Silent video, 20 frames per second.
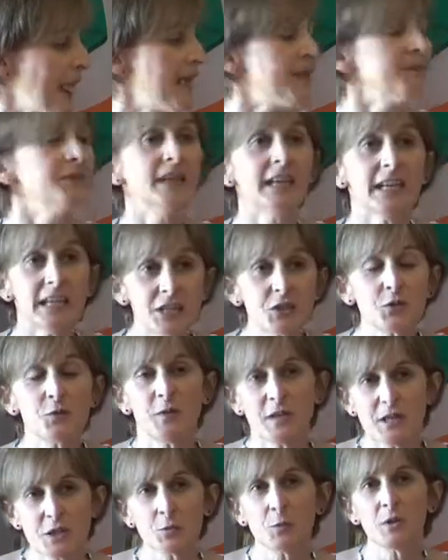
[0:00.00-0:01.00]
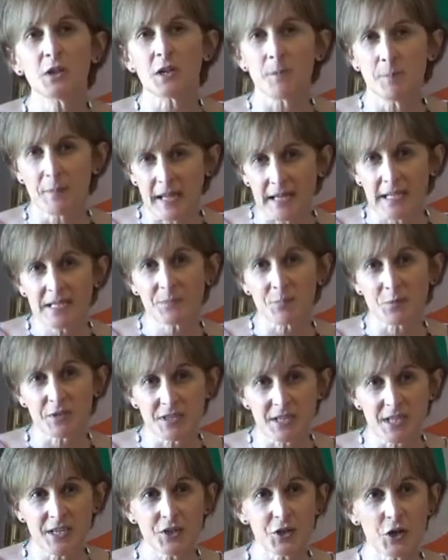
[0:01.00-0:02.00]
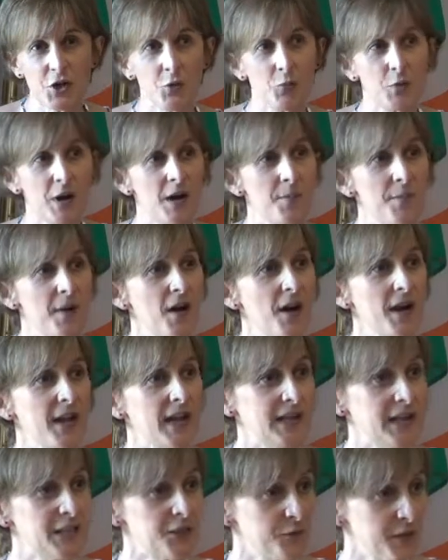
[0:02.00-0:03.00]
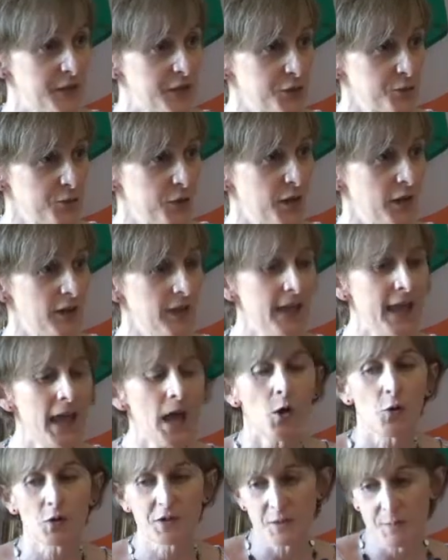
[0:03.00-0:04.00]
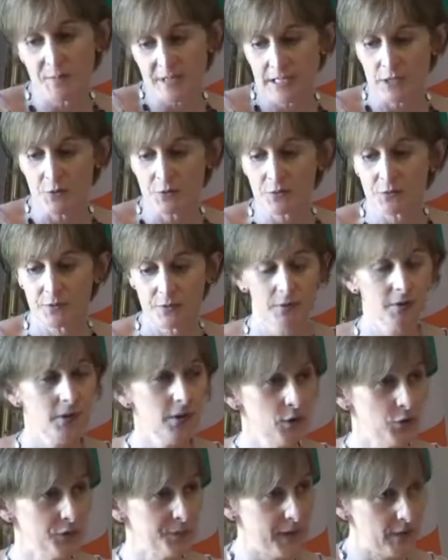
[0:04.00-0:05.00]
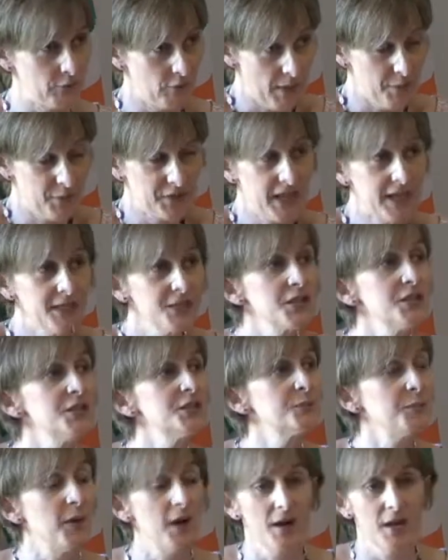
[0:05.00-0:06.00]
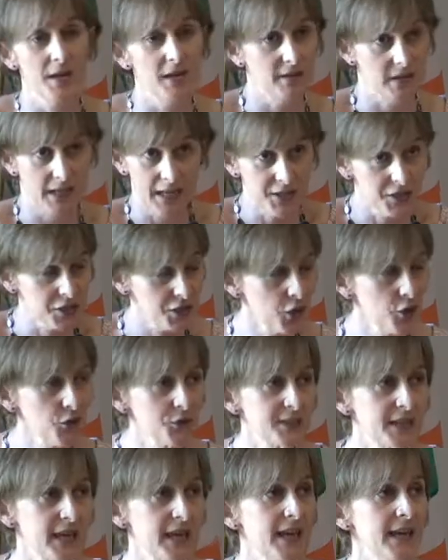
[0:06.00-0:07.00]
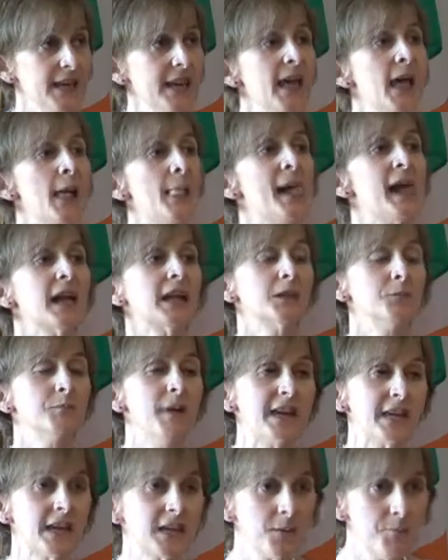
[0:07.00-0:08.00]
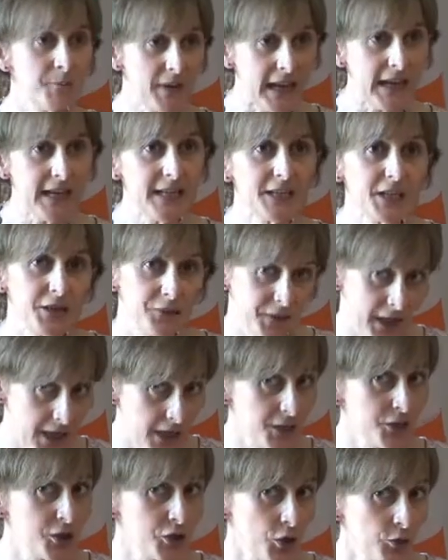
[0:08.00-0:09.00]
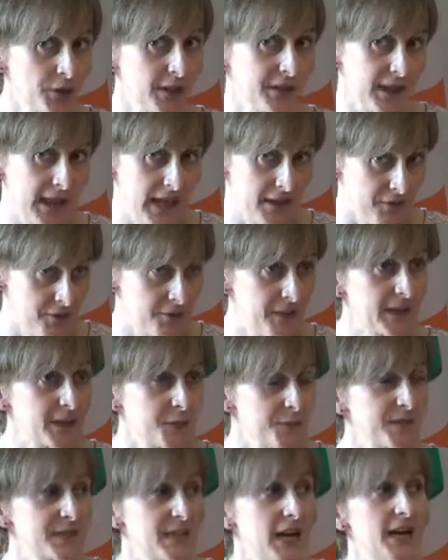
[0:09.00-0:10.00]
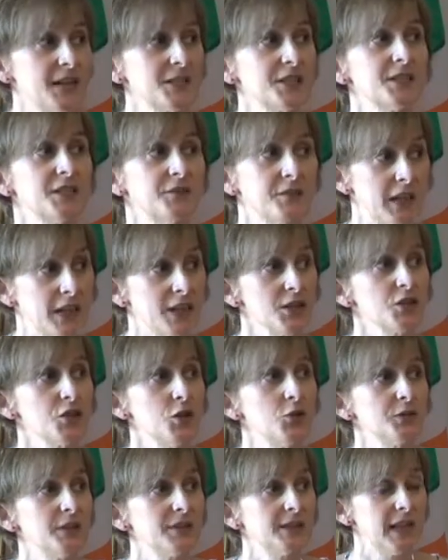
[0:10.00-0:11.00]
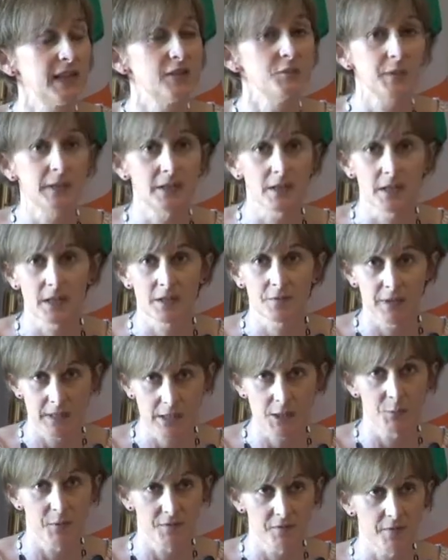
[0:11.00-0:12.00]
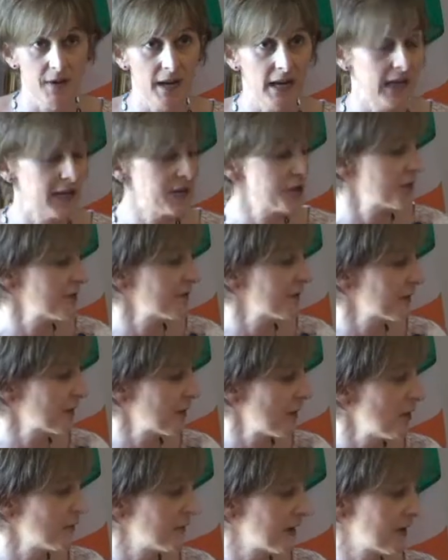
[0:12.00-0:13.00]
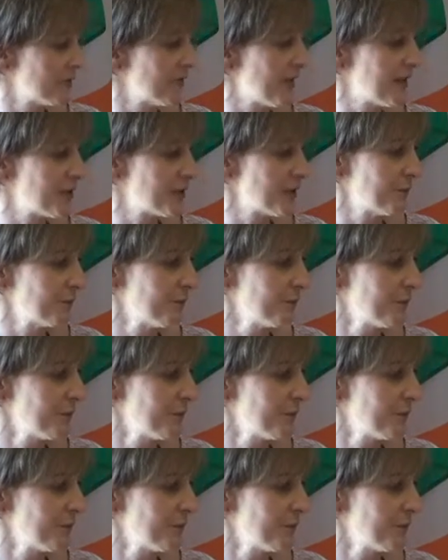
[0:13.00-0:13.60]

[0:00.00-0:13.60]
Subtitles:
the individual complaints procedure, whereby an individual or somebody who's being represented by an NGO, say, can make a complaint if they can show that they have a victim status, if they can show that they have been a victim of a violation of the convention.